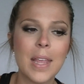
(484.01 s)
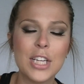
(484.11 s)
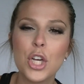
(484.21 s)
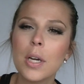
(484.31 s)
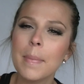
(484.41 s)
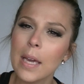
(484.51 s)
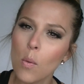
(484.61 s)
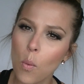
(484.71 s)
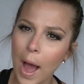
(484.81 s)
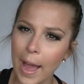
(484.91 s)
It took me a
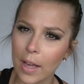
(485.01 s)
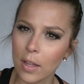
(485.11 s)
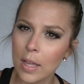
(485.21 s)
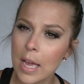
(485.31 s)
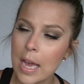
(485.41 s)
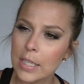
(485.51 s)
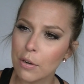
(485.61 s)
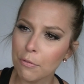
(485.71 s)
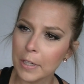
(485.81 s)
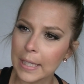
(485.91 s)
while
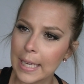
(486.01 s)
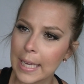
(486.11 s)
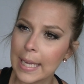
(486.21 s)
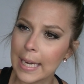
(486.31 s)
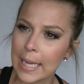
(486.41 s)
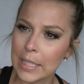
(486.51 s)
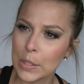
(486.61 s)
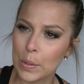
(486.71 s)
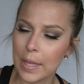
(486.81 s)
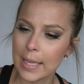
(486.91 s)
to really get
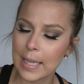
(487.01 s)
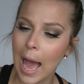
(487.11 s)
into this.